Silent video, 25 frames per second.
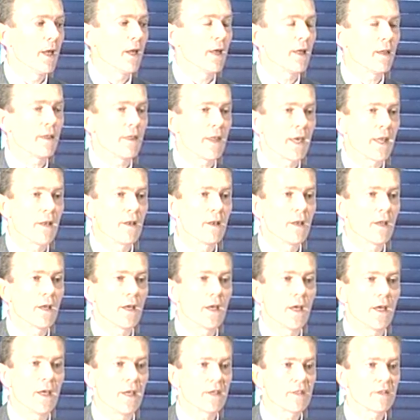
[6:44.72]
Then
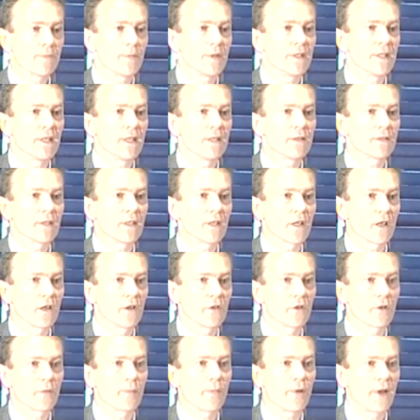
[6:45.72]
expertise in
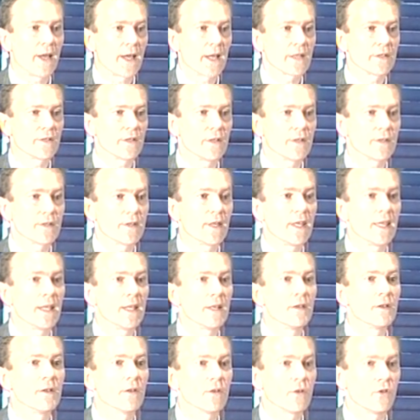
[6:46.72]
clinical practice
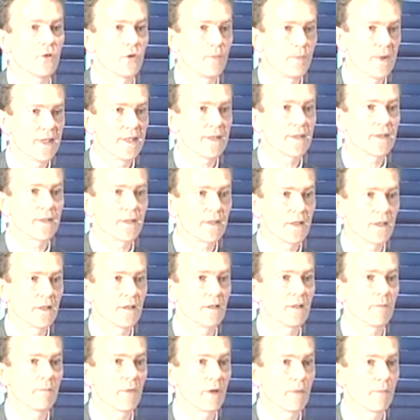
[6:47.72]
in obesity
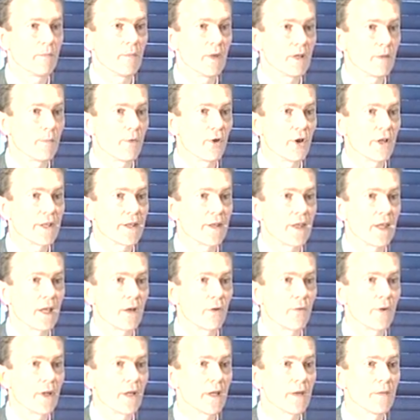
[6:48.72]
and the metabolic
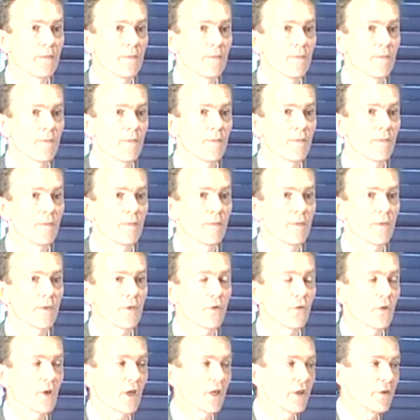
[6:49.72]
area.
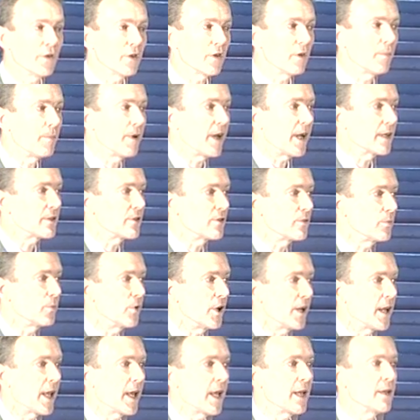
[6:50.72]
So clinical practice on
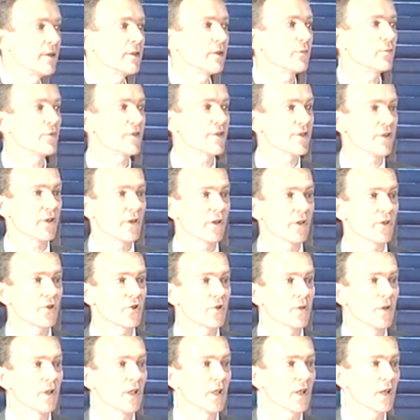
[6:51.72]
one hand,
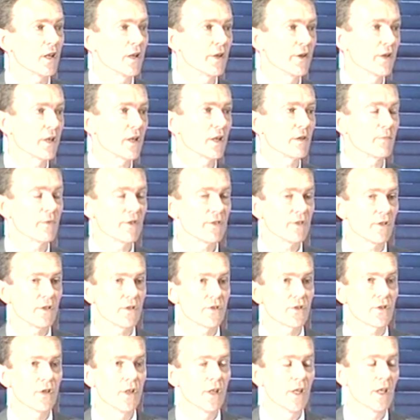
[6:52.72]
clinical
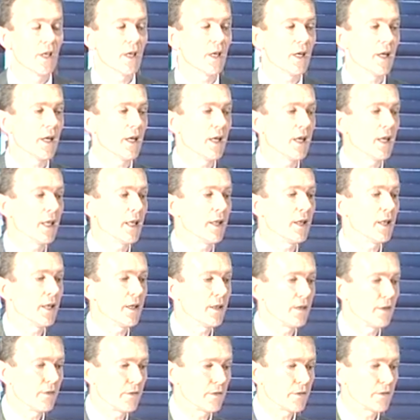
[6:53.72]
research in